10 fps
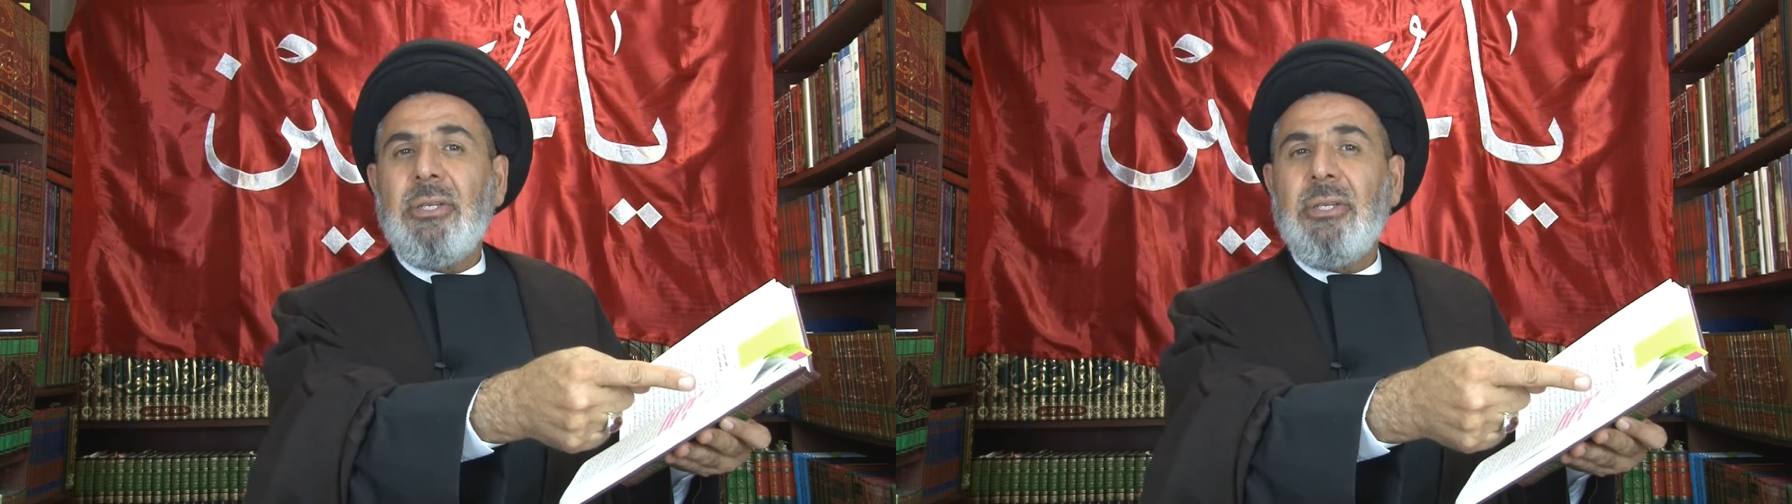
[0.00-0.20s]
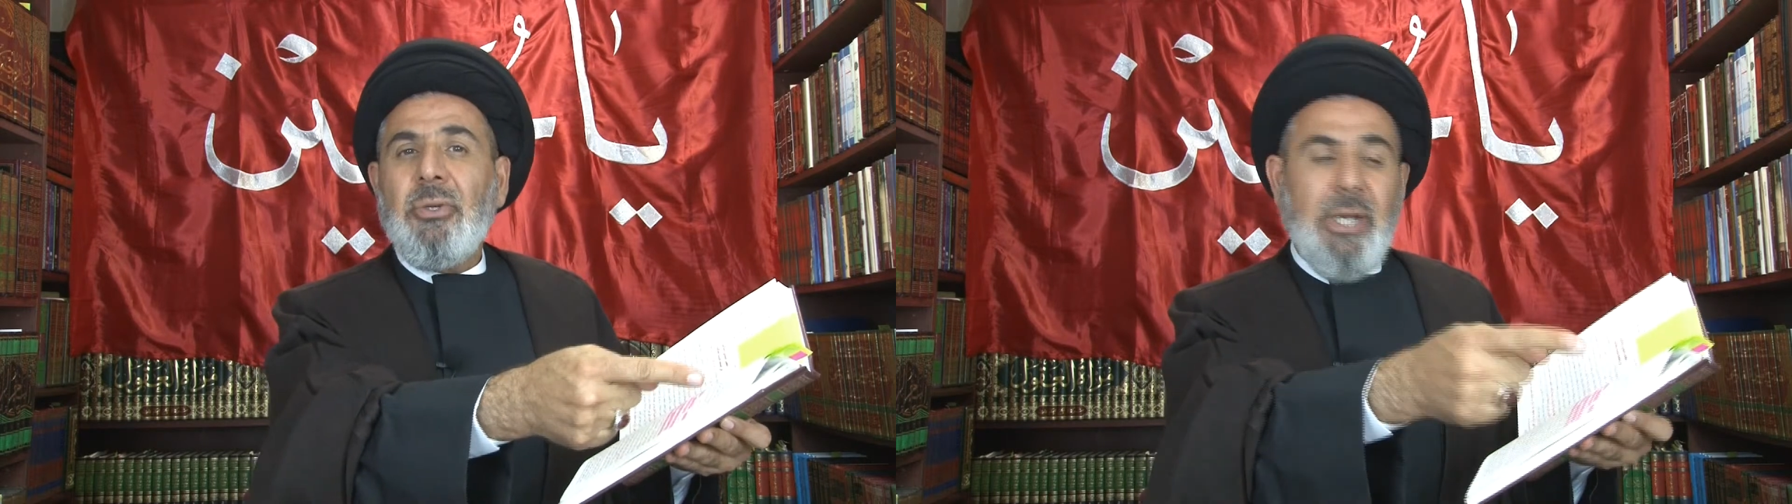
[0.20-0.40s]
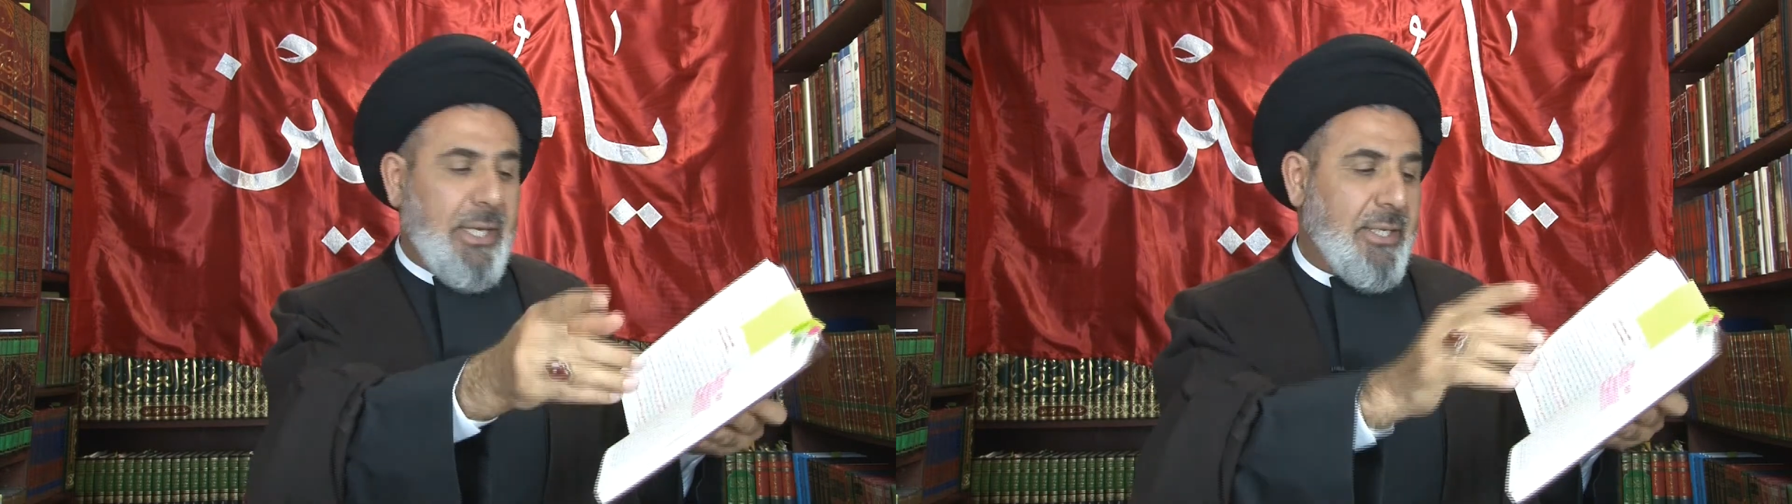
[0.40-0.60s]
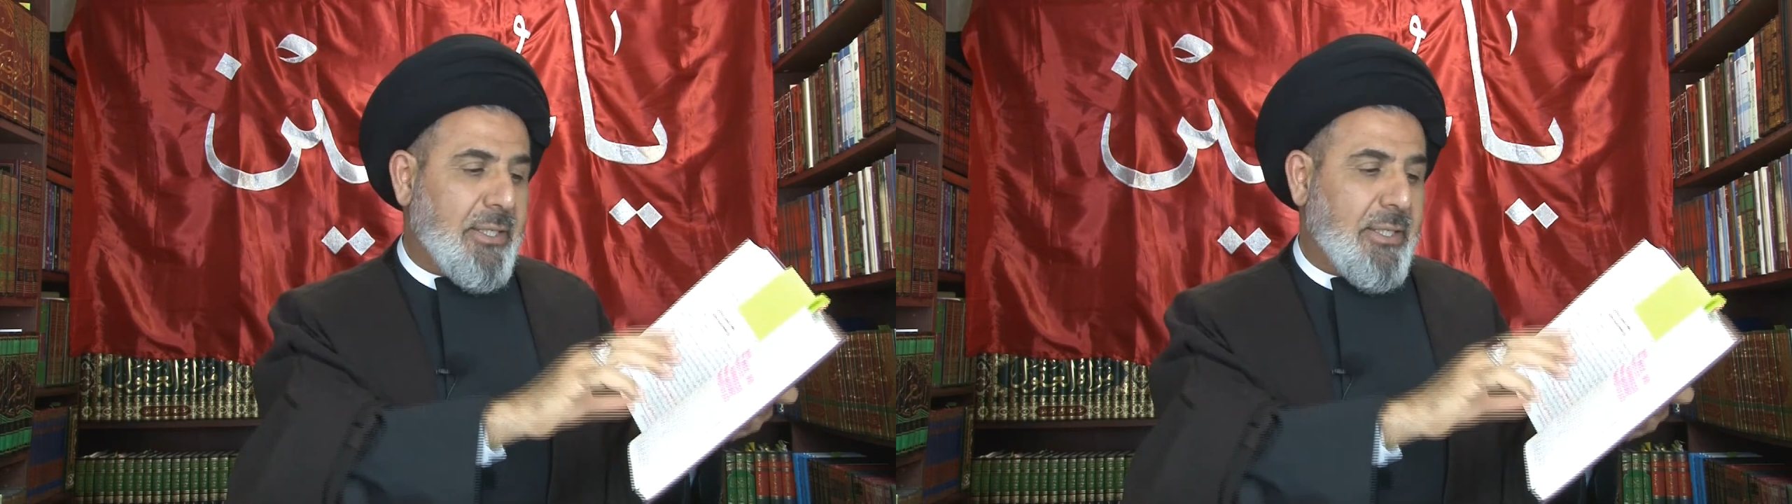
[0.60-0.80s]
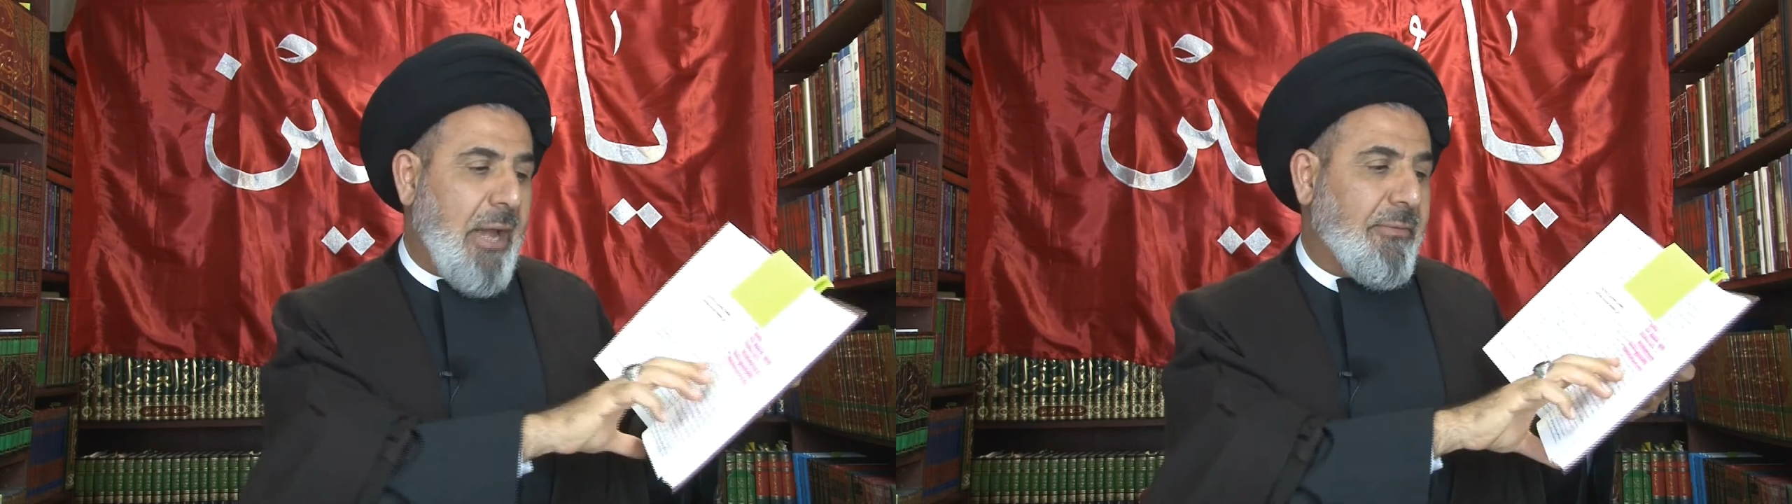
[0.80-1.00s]
during
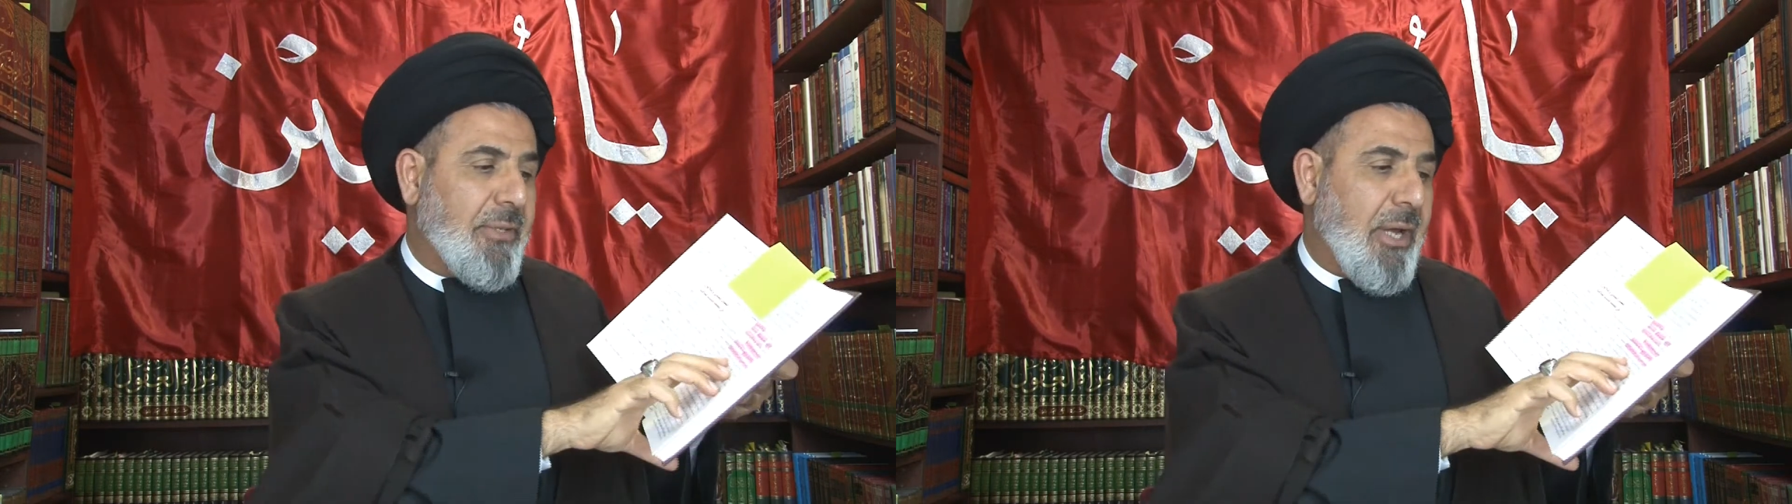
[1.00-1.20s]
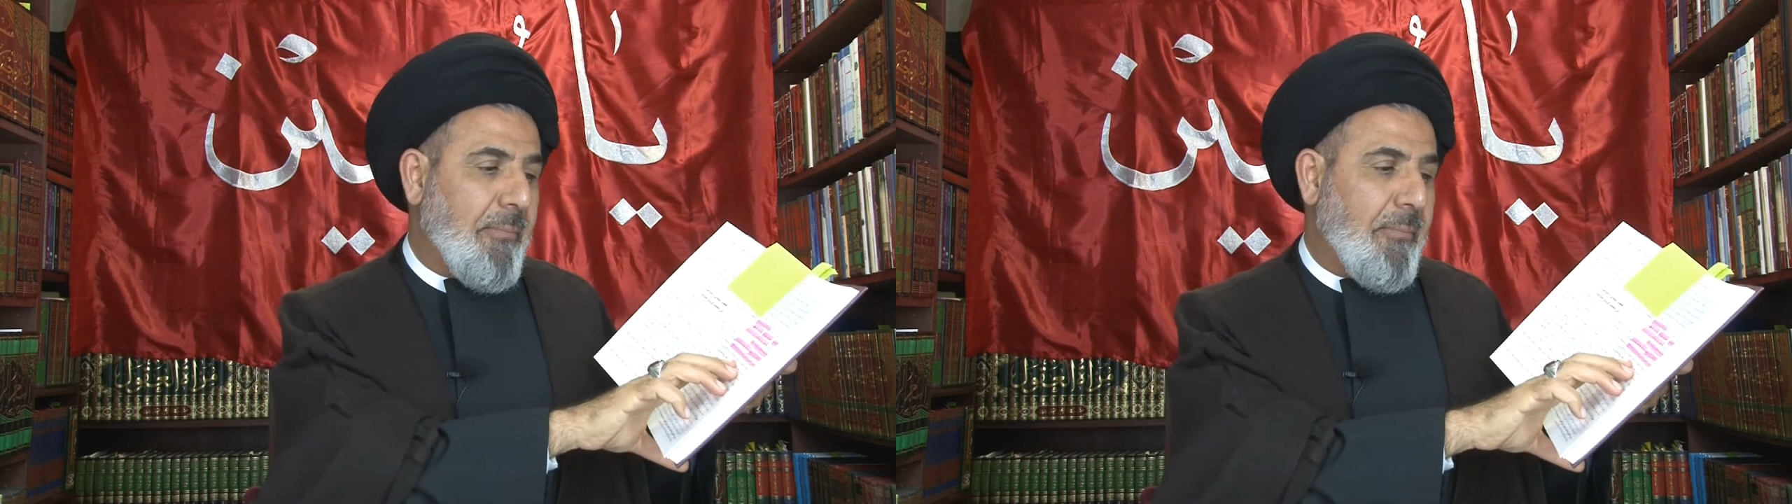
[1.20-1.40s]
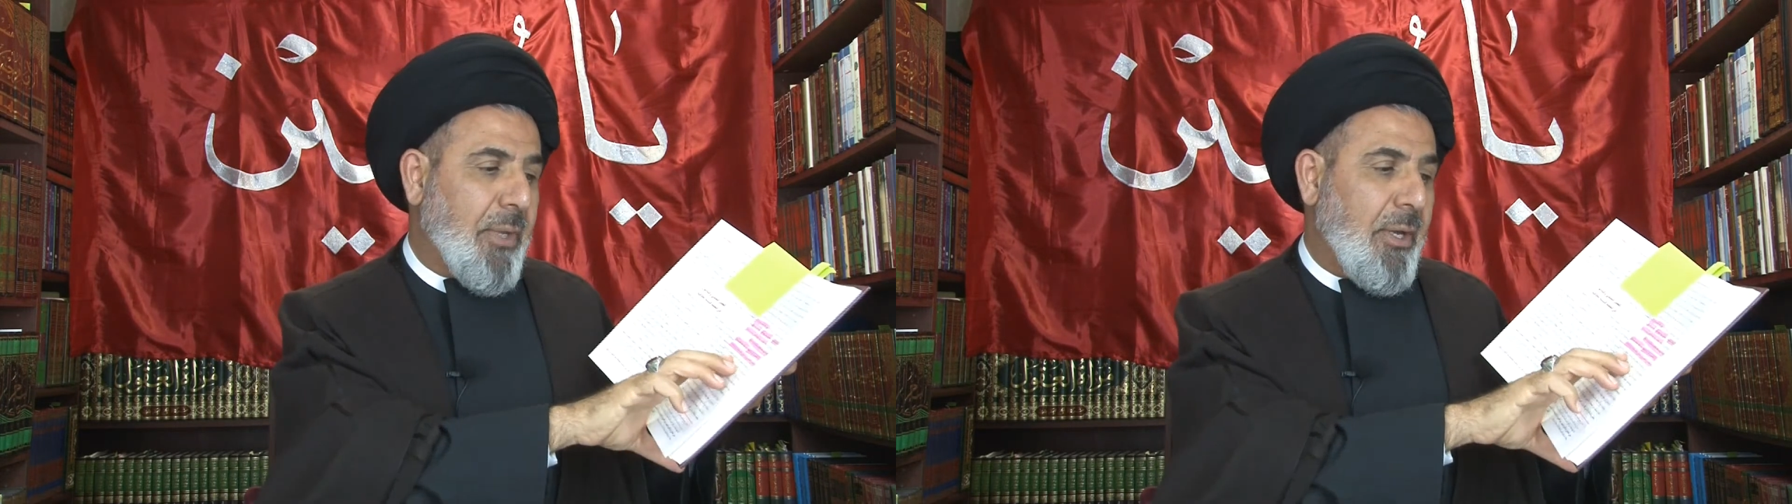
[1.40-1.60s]
his lifetime?